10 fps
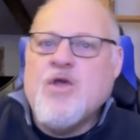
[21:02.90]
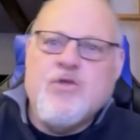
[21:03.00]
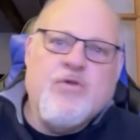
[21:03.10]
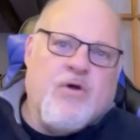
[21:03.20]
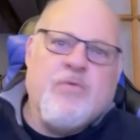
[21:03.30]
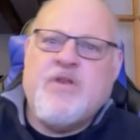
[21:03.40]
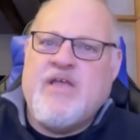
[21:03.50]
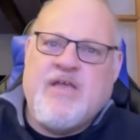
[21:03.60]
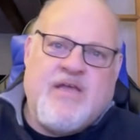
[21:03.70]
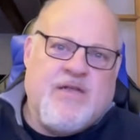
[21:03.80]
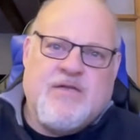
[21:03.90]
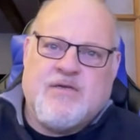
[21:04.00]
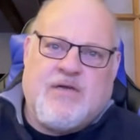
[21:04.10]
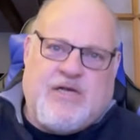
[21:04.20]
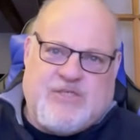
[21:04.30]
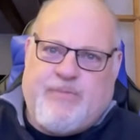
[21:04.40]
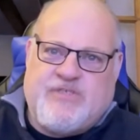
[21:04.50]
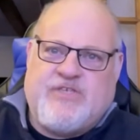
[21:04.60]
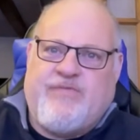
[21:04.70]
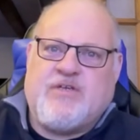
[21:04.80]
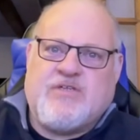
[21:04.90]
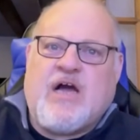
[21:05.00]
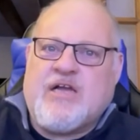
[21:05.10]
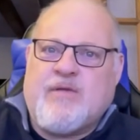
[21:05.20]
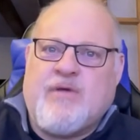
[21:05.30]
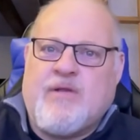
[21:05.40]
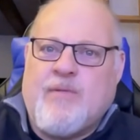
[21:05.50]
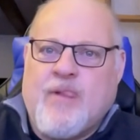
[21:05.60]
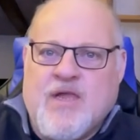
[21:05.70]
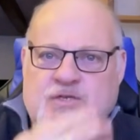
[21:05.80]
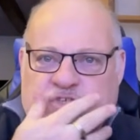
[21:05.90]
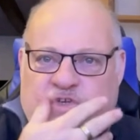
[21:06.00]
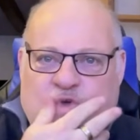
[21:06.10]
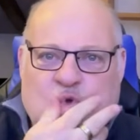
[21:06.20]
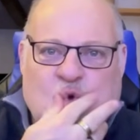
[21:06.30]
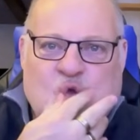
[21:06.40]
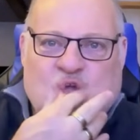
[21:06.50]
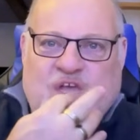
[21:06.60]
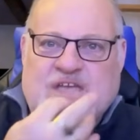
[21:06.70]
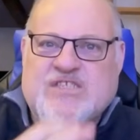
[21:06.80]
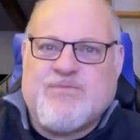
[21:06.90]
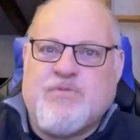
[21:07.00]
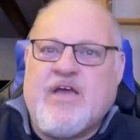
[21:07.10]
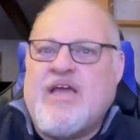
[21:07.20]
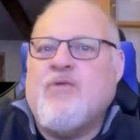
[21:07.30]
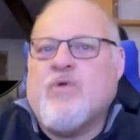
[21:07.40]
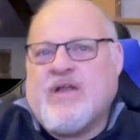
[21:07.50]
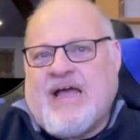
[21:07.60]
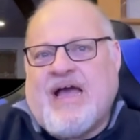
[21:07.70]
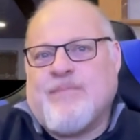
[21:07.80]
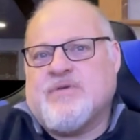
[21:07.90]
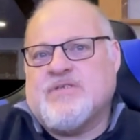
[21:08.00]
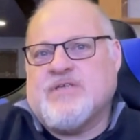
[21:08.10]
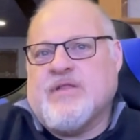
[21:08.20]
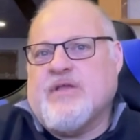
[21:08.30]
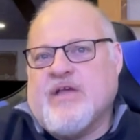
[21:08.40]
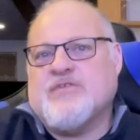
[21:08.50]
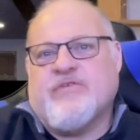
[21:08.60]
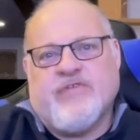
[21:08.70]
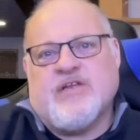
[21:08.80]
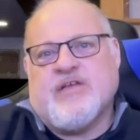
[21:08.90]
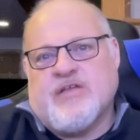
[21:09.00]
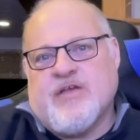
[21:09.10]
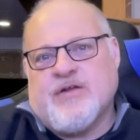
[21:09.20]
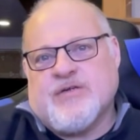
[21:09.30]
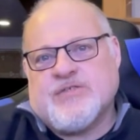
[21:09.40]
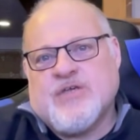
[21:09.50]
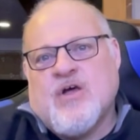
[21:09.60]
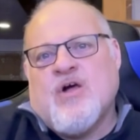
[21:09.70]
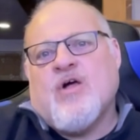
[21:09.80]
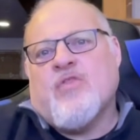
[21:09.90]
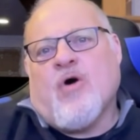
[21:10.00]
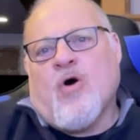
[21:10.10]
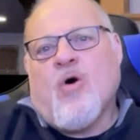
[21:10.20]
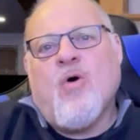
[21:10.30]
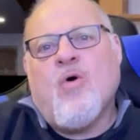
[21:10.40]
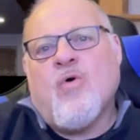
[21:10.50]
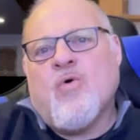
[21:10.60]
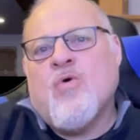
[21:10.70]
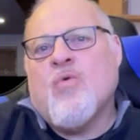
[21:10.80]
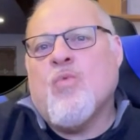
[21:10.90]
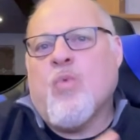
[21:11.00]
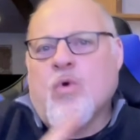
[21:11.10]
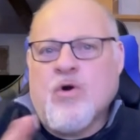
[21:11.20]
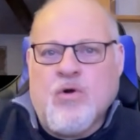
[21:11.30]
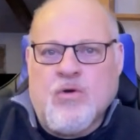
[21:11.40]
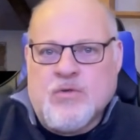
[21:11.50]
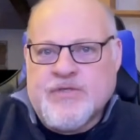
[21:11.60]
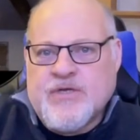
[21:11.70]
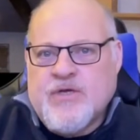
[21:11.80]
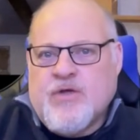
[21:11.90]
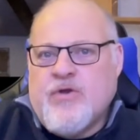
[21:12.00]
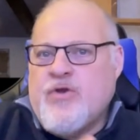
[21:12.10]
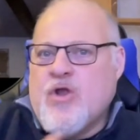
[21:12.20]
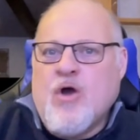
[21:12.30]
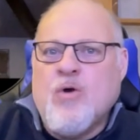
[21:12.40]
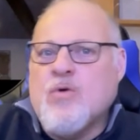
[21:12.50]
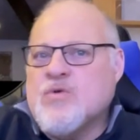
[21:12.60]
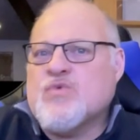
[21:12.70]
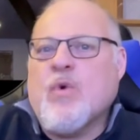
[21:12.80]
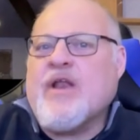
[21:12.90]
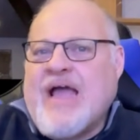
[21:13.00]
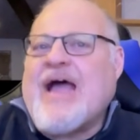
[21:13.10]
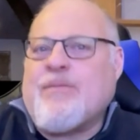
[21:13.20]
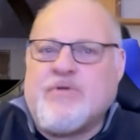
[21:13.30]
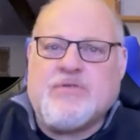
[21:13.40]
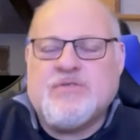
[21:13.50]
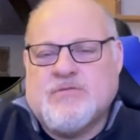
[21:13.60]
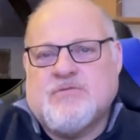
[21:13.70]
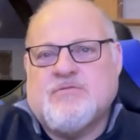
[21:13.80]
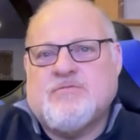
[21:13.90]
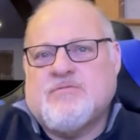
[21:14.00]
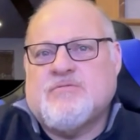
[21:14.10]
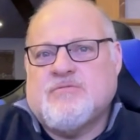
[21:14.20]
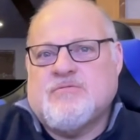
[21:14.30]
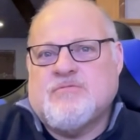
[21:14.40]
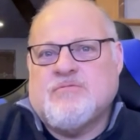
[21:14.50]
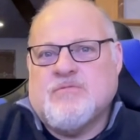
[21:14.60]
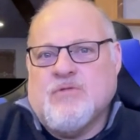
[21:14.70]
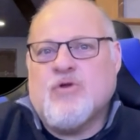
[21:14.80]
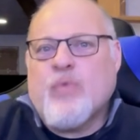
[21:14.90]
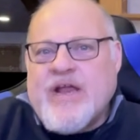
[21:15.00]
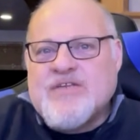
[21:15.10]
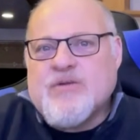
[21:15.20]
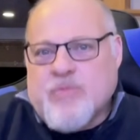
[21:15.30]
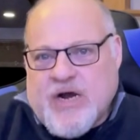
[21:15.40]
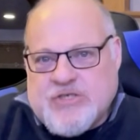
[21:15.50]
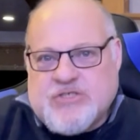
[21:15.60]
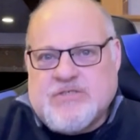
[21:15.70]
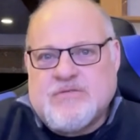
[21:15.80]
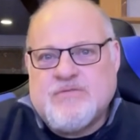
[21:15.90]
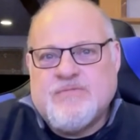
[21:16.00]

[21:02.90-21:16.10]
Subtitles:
You don't need a specific document to explain what happened in the intervening years. The whole world knows what happened. The Great Depression.